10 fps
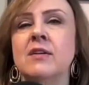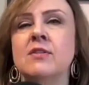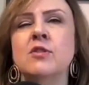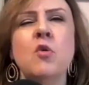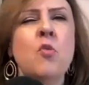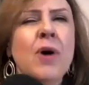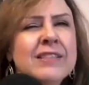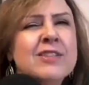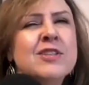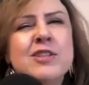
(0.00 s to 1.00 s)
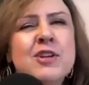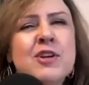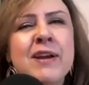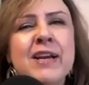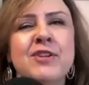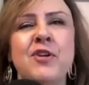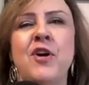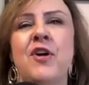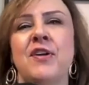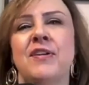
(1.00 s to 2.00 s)
So what's stirring in your
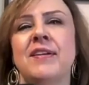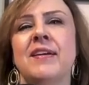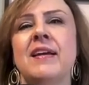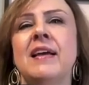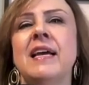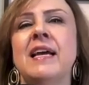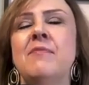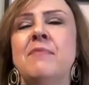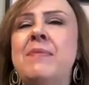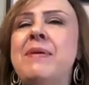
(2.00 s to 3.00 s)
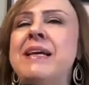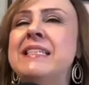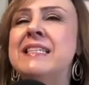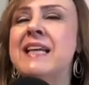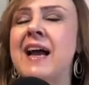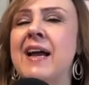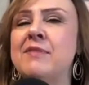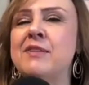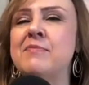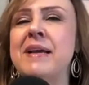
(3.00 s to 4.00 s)
heart? Maybe it's
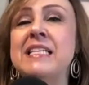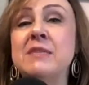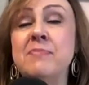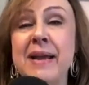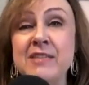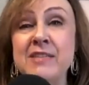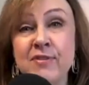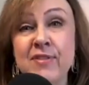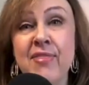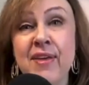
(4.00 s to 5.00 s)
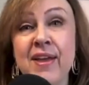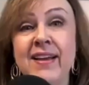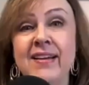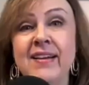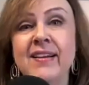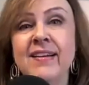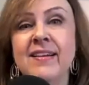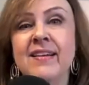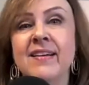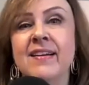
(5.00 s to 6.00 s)
time to make space for that thing.
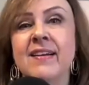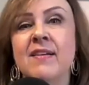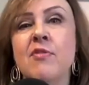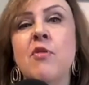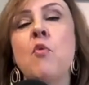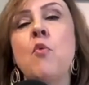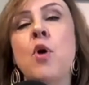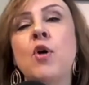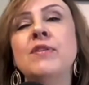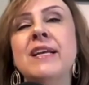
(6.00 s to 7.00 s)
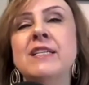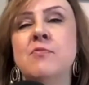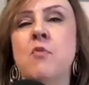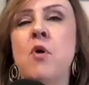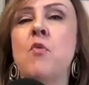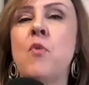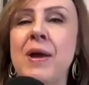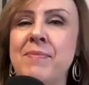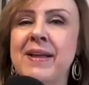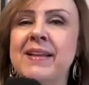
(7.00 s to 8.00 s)
The world needs more
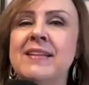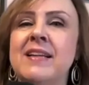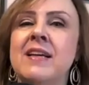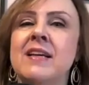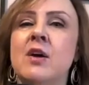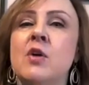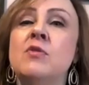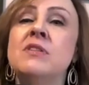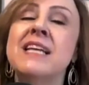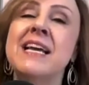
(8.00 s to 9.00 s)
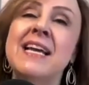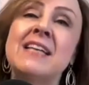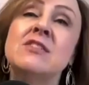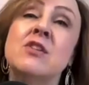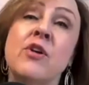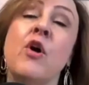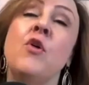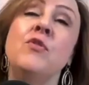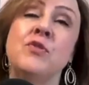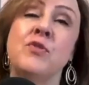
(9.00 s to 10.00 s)
women who say yes to their
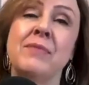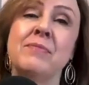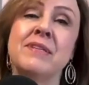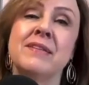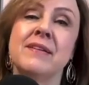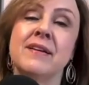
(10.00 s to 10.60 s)
own dreams.